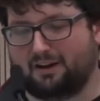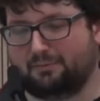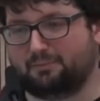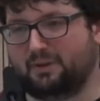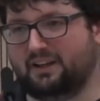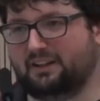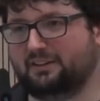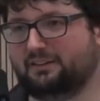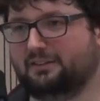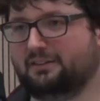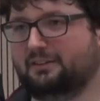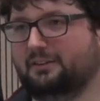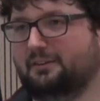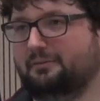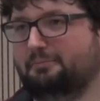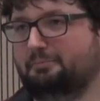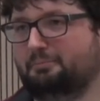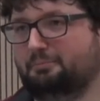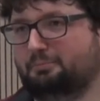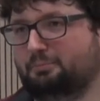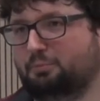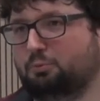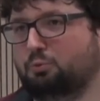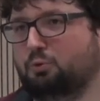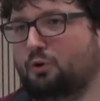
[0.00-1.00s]
I mean, the
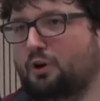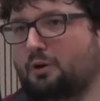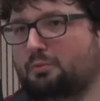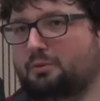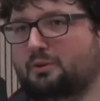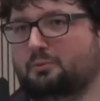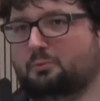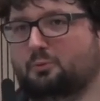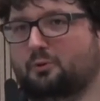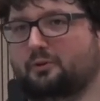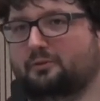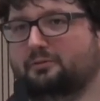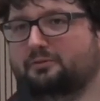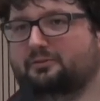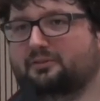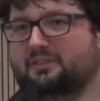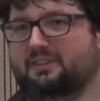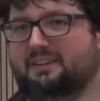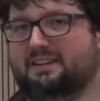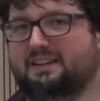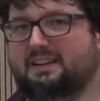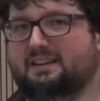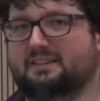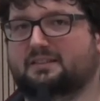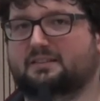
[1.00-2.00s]
problem with
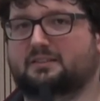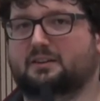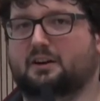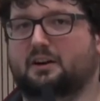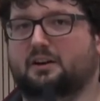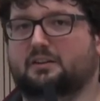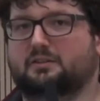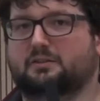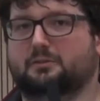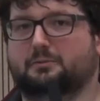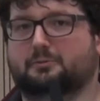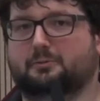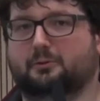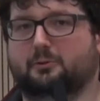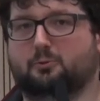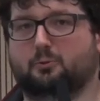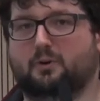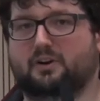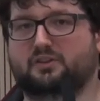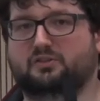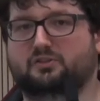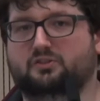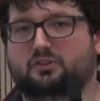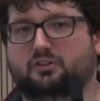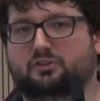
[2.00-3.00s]
these kinds of
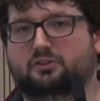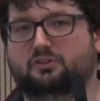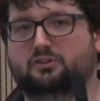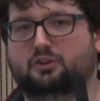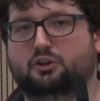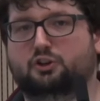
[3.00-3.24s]
requests is